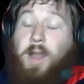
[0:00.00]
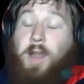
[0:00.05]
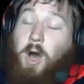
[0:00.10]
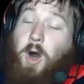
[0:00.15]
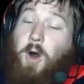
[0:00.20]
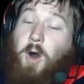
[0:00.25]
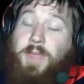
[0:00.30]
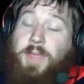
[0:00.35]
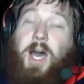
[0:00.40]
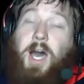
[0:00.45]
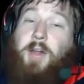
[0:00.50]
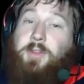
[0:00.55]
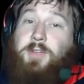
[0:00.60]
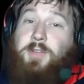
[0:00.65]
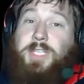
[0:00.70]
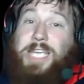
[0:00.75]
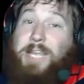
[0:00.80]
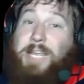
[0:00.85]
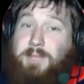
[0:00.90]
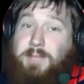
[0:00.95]
all the other
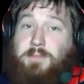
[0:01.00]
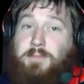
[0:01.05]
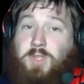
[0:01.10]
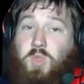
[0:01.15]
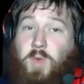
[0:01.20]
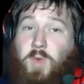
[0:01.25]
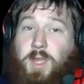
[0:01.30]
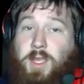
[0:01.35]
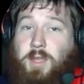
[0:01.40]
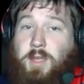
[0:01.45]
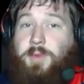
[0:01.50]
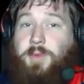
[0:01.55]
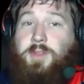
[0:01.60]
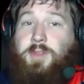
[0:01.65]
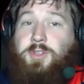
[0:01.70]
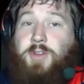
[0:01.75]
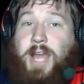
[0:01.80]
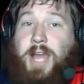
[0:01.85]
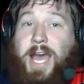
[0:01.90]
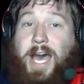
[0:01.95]
teams in between you in the
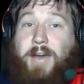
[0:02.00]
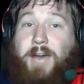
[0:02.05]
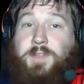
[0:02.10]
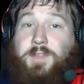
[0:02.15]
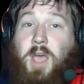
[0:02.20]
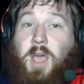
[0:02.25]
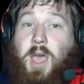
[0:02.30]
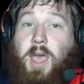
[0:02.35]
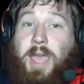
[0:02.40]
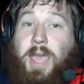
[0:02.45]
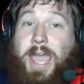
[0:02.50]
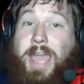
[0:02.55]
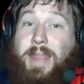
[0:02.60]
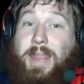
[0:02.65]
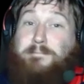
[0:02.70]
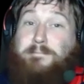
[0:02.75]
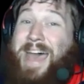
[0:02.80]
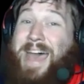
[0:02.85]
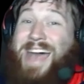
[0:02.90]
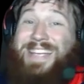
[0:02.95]
draft, and
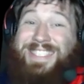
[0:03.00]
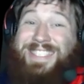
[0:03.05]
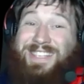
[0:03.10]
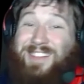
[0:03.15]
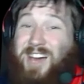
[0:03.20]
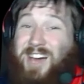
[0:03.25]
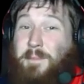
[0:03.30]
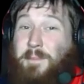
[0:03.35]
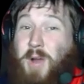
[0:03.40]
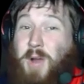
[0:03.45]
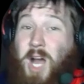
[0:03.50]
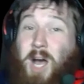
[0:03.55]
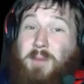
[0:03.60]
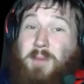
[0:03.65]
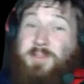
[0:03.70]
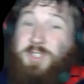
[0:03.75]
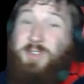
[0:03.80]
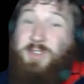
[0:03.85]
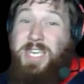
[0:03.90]
it masks a lot of problems.